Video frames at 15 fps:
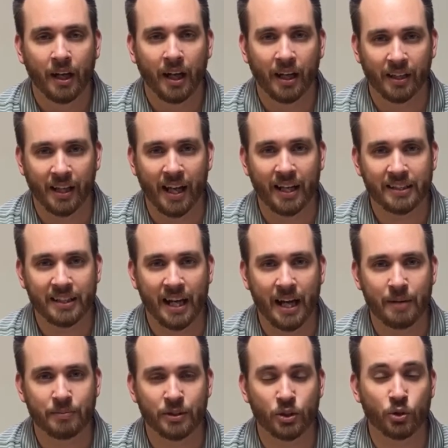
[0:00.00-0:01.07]
a lot of
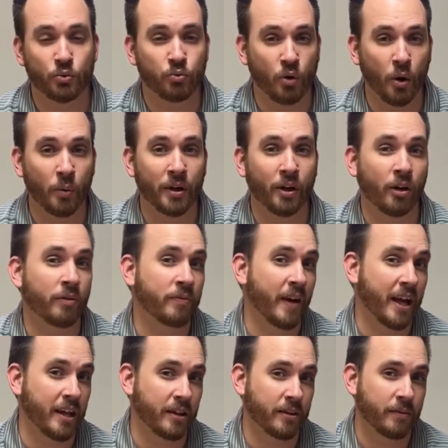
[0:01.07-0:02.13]
times it's growing our
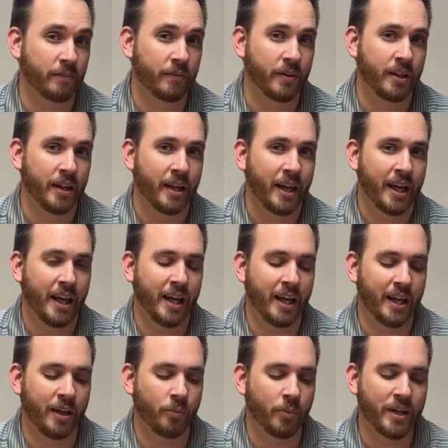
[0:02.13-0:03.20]
faith.
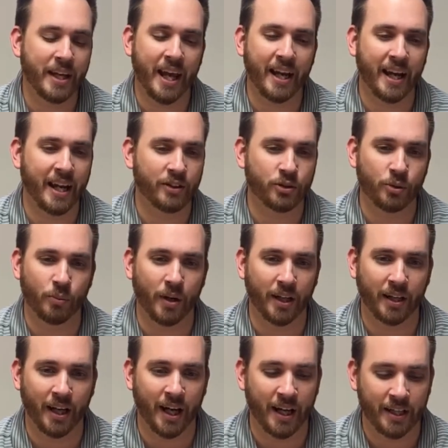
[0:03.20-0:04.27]
And we can't answer
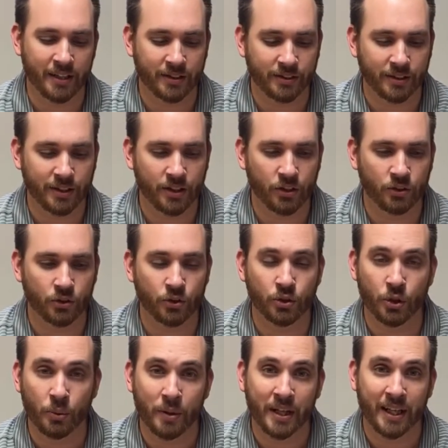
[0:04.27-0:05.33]
what God is
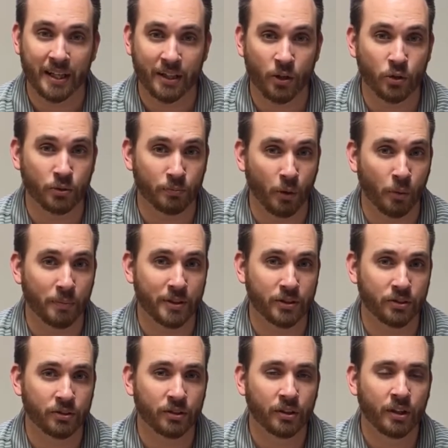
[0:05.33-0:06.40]
doing in those
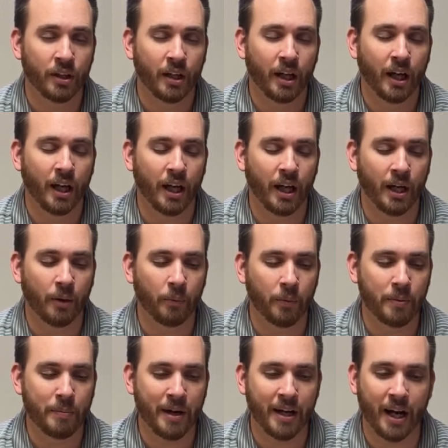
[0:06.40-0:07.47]
moments.
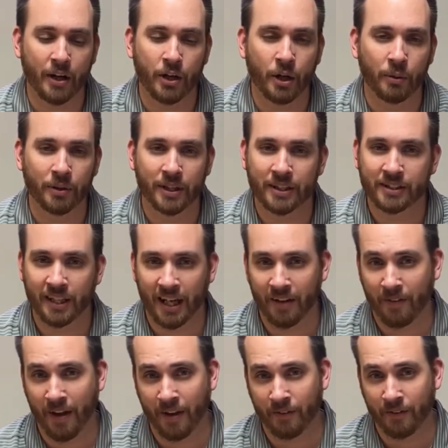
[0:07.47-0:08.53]
We may not know on this side
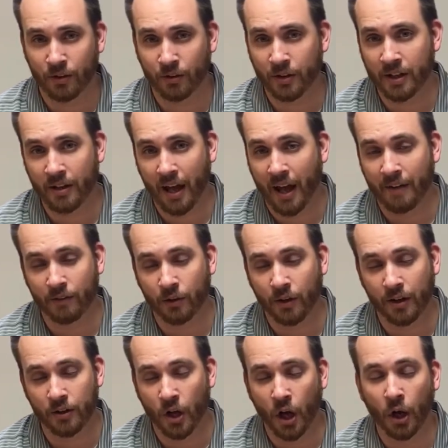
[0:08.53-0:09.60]
of heaven or
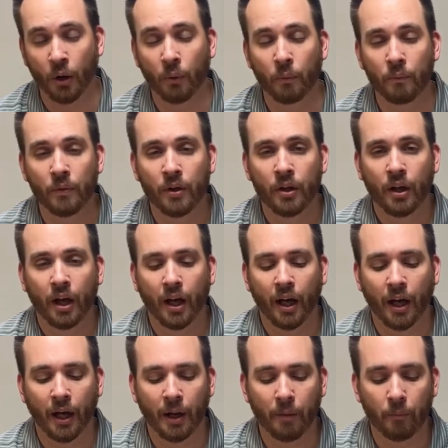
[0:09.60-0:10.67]
ever know
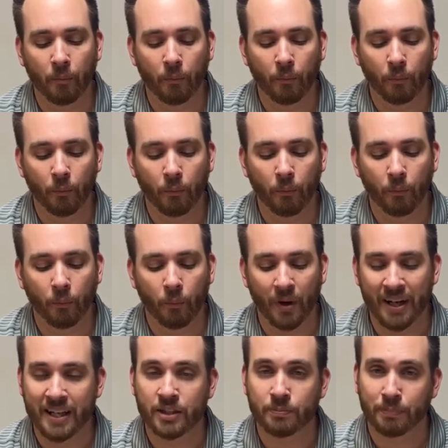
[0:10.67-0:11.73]

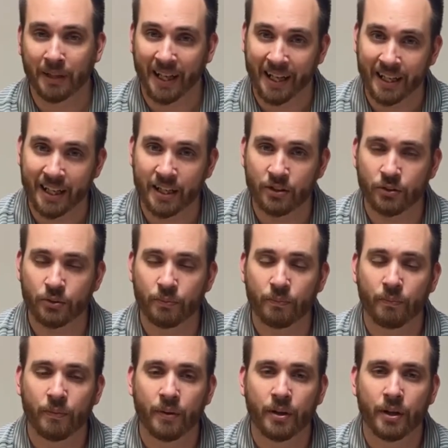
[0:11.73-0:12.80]
what his plan is.
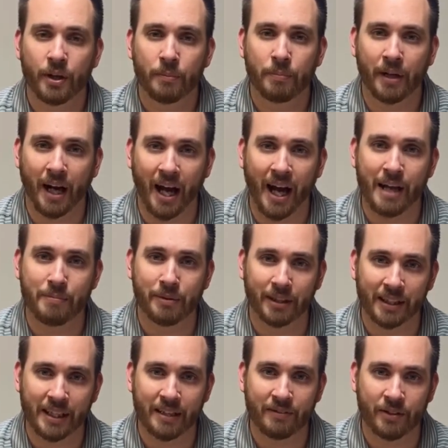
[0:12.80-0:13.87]
But I
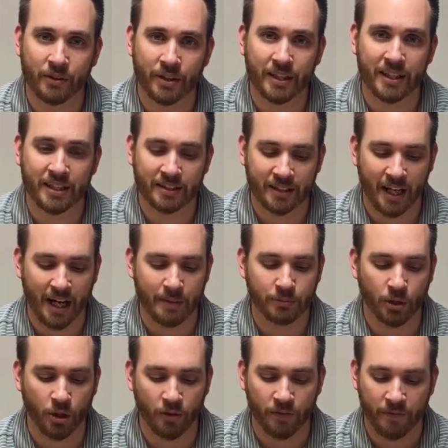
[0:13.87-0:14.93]
believe during these times,
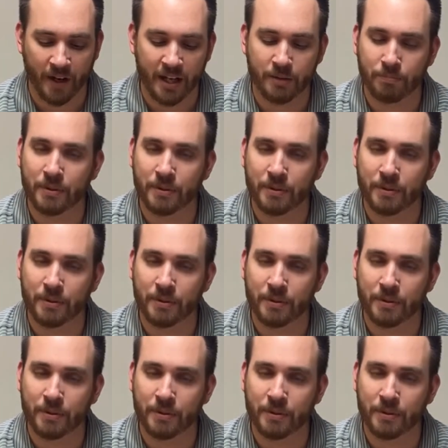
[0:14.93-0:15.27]
our faith